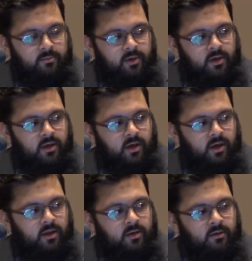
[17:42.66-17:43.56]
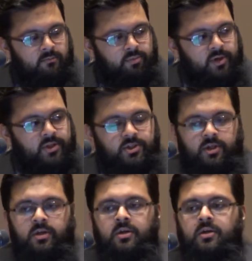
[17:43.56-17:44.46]
coming and
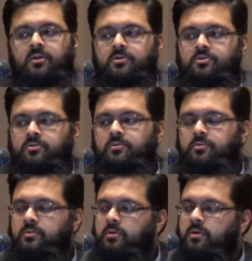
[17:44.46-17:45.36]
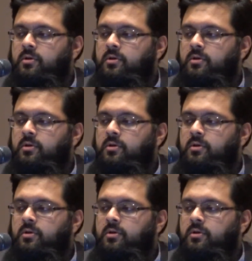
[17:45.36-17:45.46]
preaching to